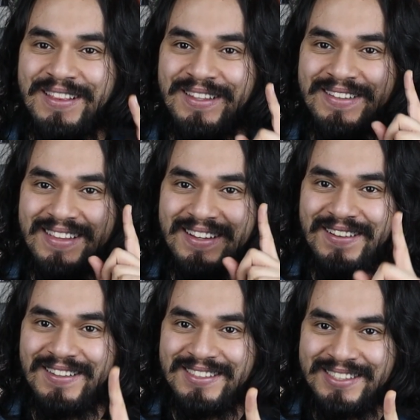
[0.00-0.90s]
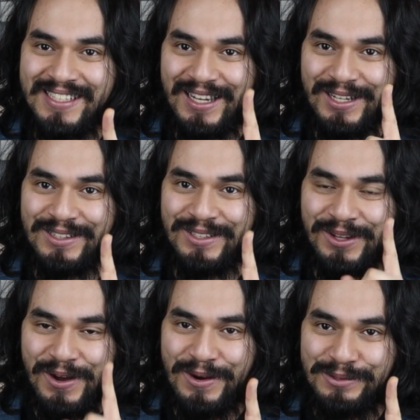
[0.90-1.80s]
to the second
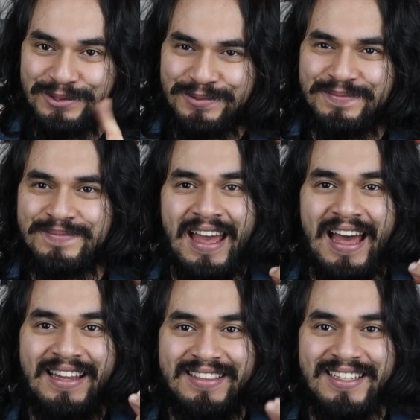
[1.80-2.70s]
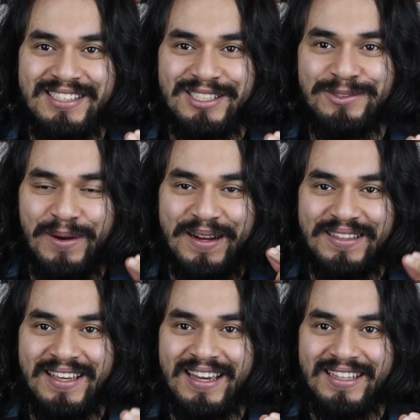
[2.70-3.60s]
chorus. And this is where
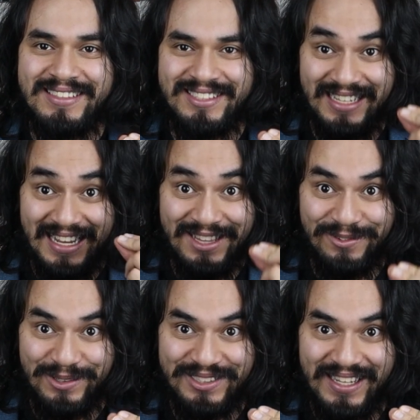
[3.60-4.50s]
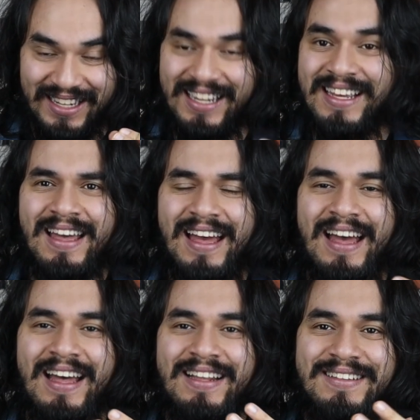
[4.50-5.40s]
it gets interesting.
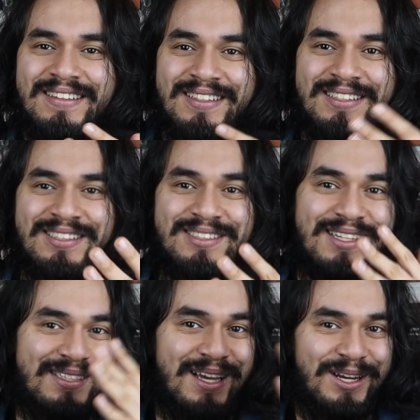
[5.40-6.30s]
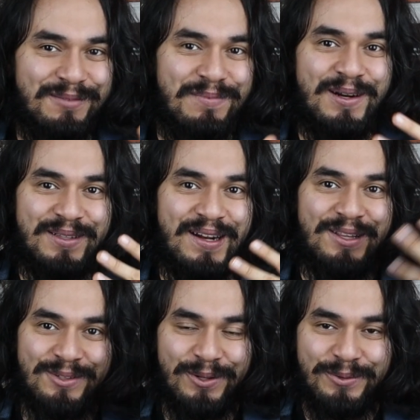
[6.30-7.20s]
And this is the second part that I
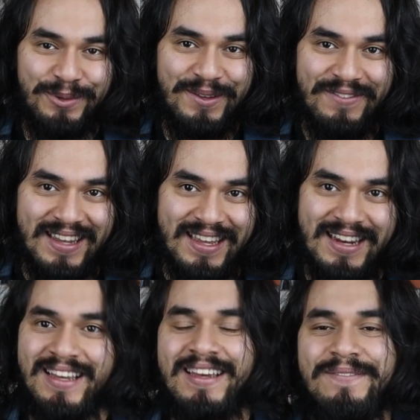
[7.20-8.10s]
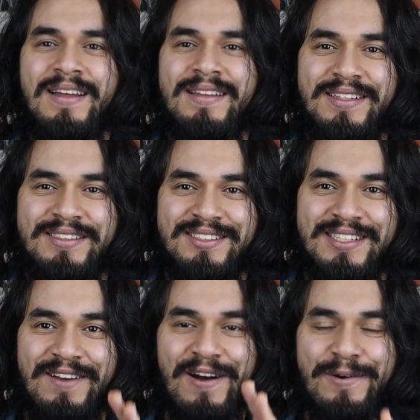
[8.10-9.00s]
told you at the beginning. This is
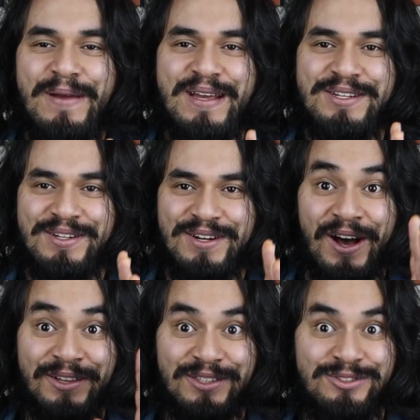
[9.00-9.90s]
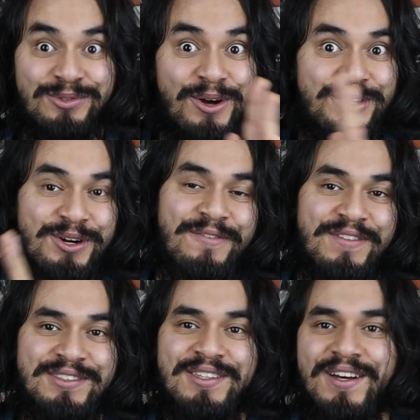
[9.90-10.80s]
the variation on the structure of
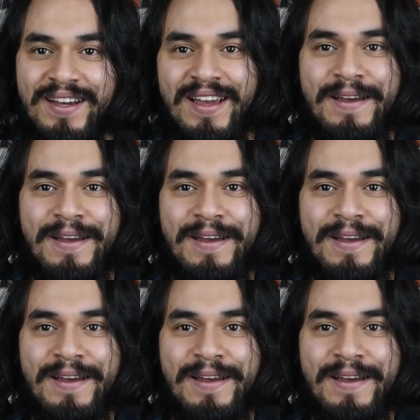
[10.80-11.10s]
the song.